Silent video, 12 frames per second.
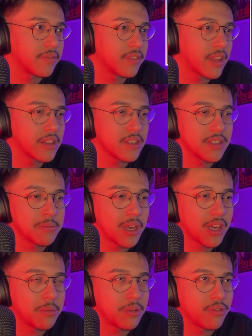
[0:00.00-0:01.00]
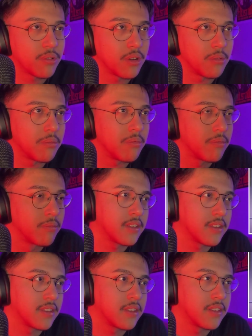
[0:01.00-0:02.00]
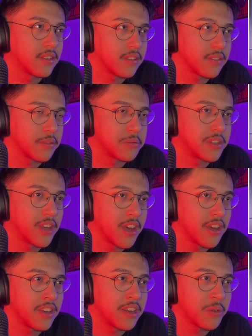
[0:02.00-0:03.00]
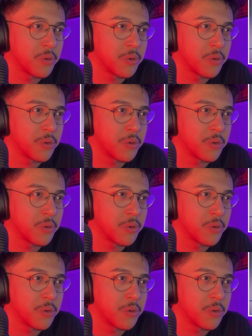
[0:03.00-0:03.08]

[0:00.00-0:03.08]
At least I'm happy for him. Okay,